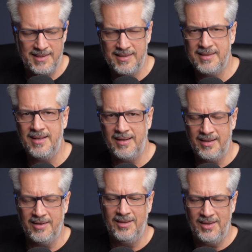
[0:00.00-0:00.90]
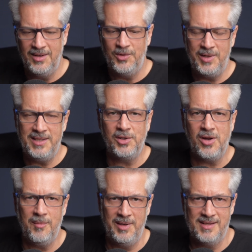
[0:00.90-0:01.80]
He says, no. Read the
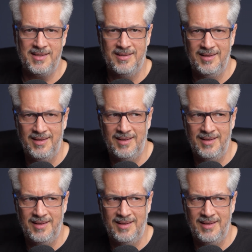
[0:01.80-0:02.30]
comments.